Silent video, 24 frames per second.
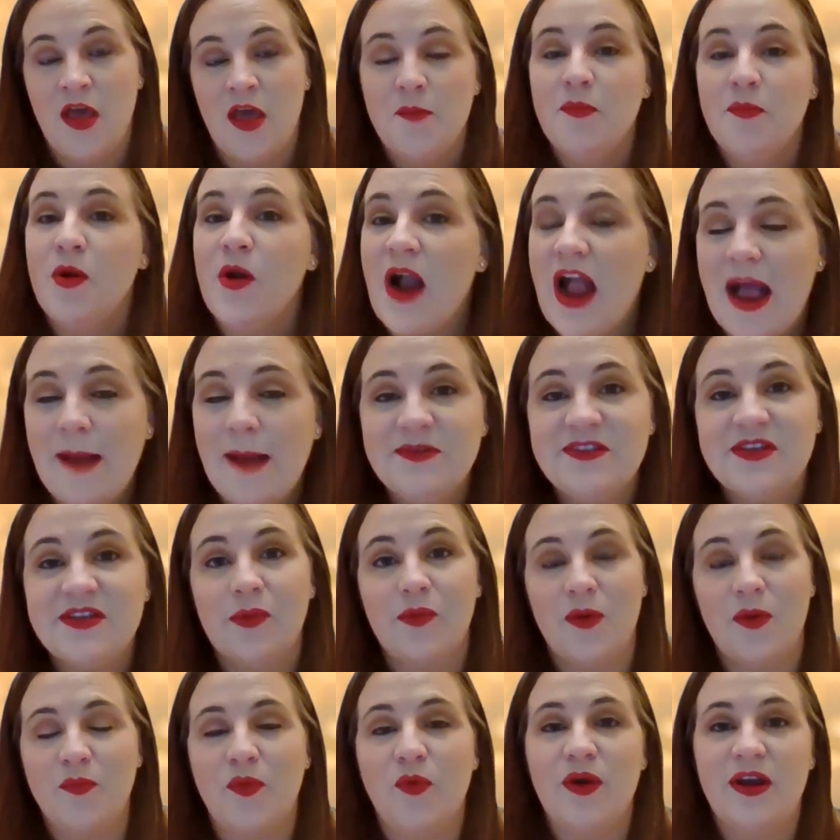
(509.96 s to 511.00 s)
Perhaps at
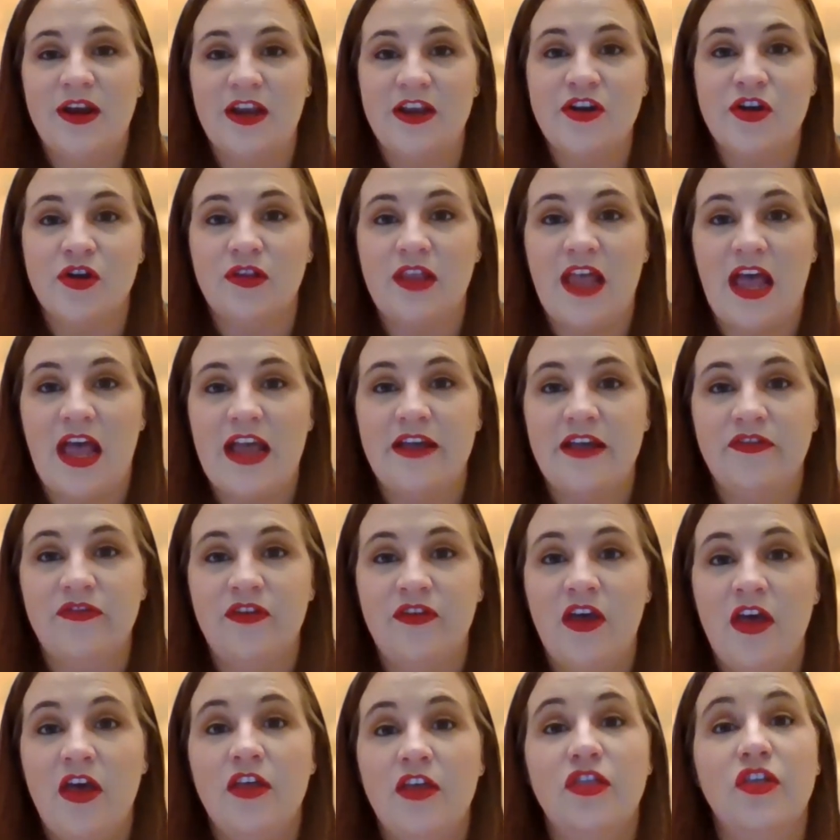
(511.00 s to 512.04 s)
one point in your life,
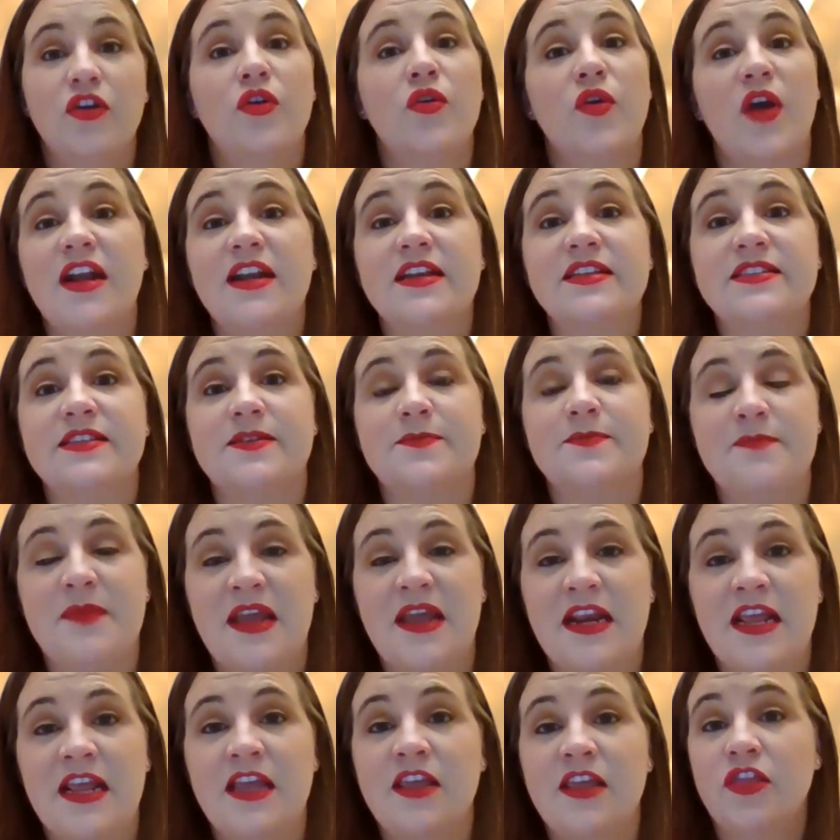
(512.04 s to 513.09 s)
the greatest
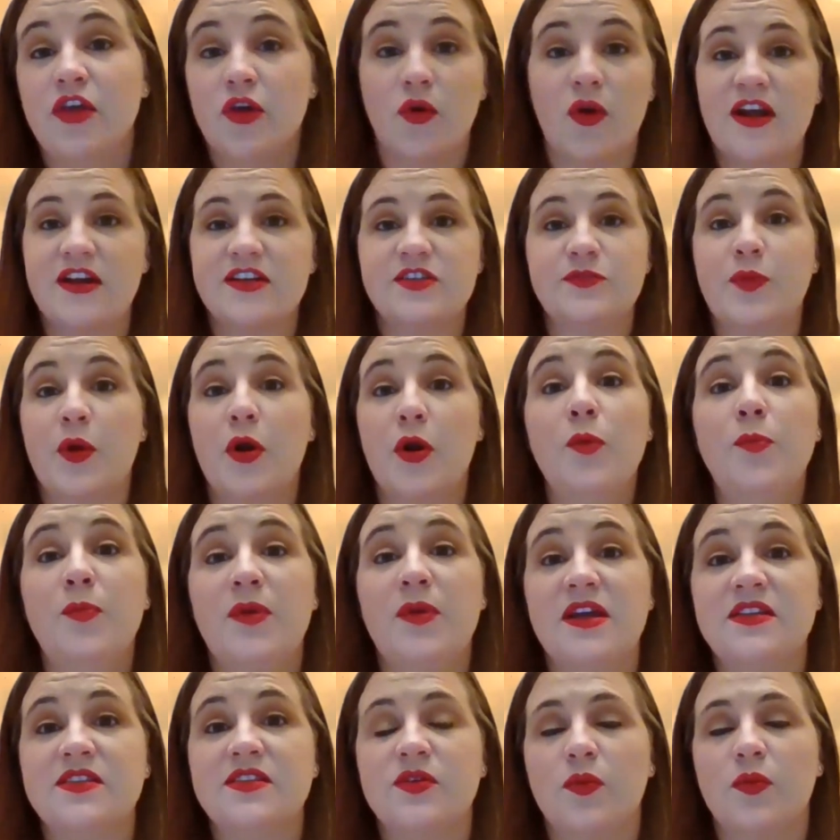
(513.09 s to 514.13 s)
meaning, the greatest
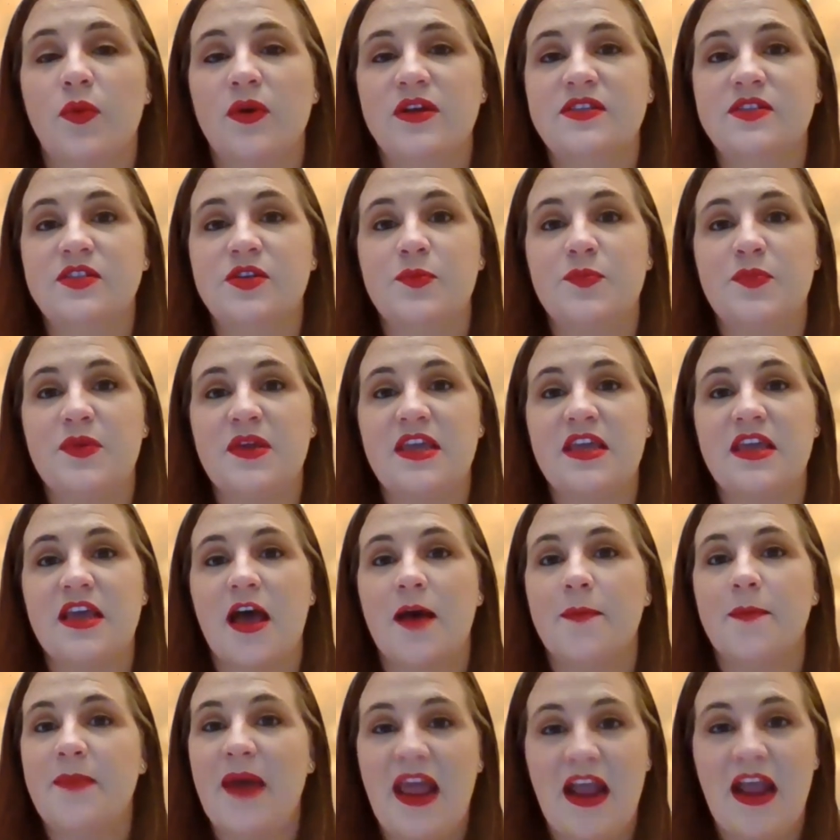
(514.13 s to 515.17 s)
purpose was to be a
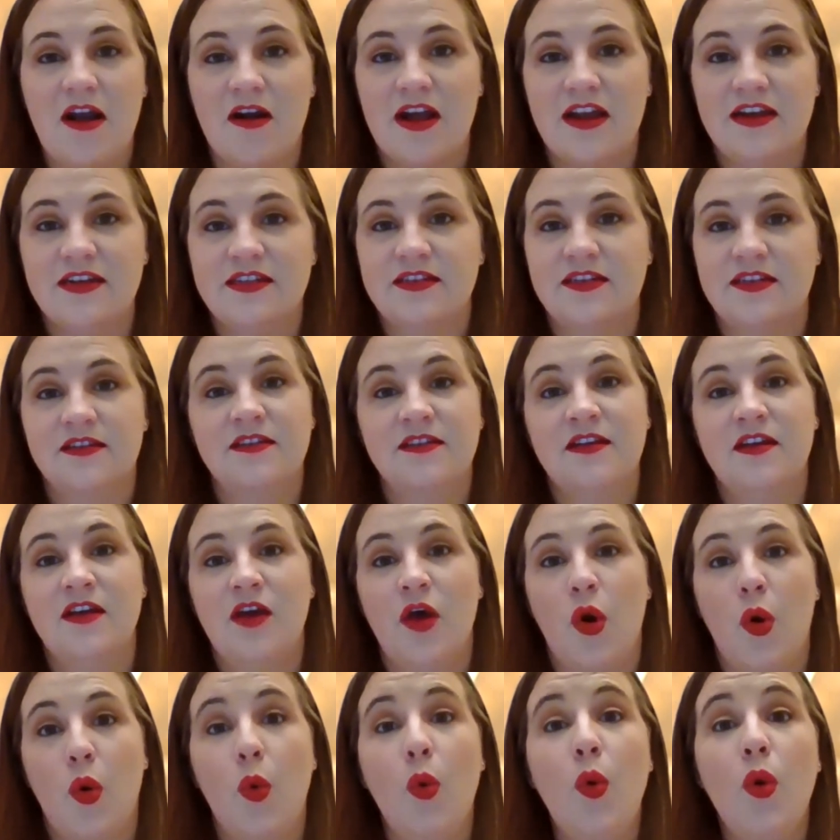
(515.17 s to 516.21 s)
parent
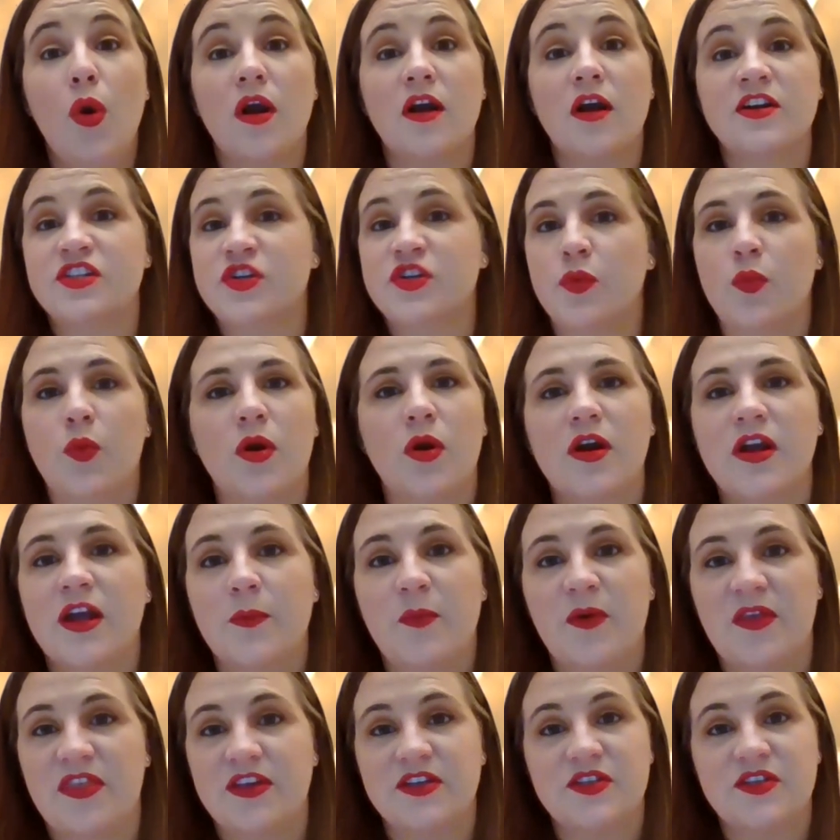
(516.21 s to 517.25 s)
or to work
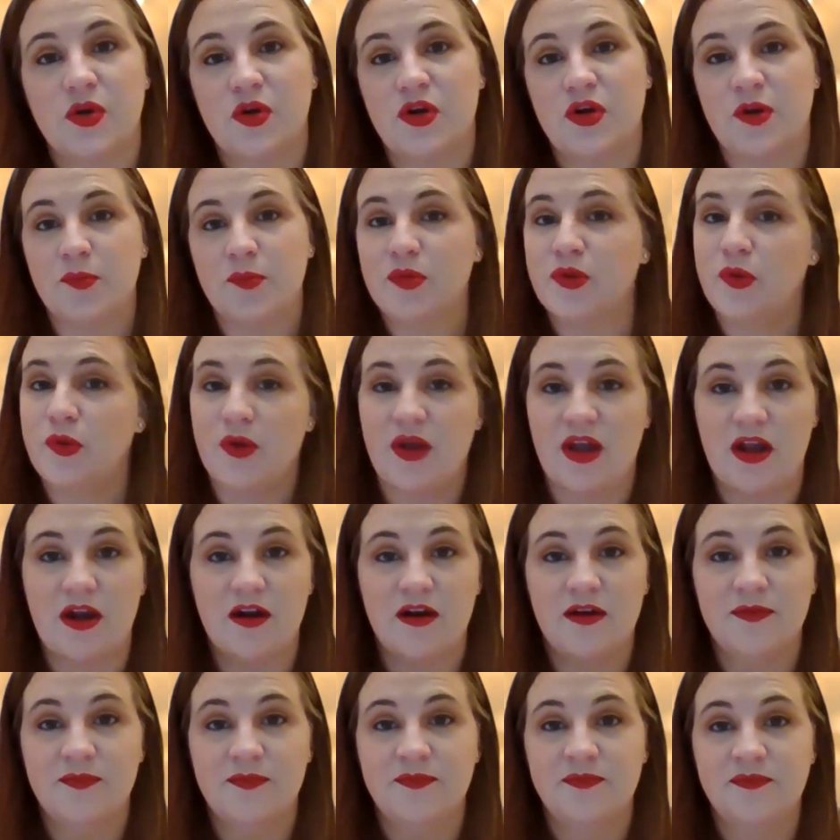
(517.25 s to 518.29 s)
with a certain
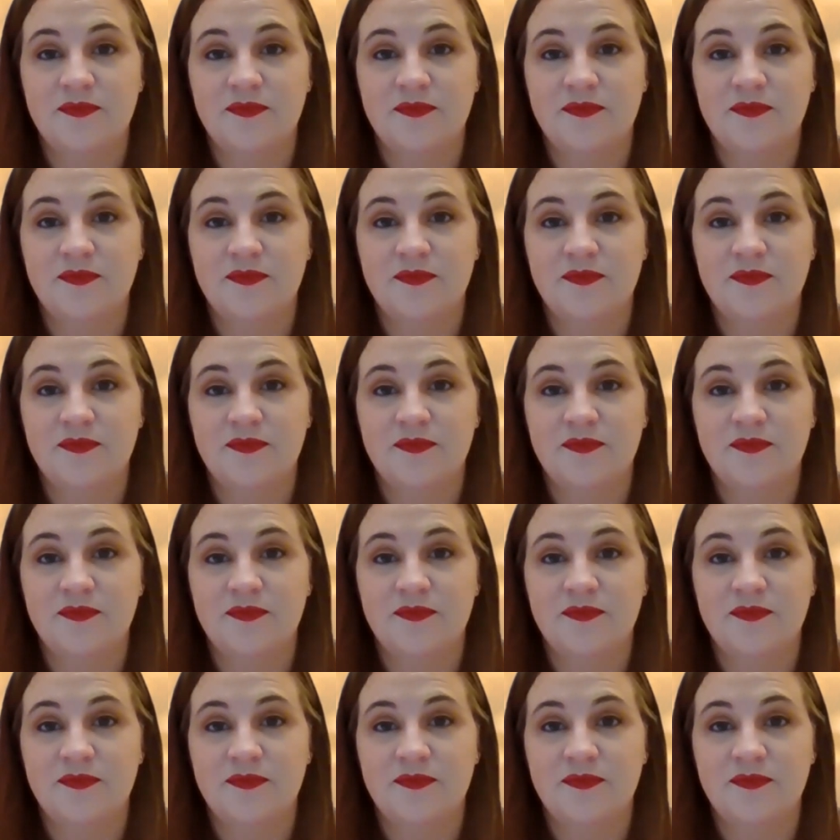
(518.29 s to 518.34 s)
employer.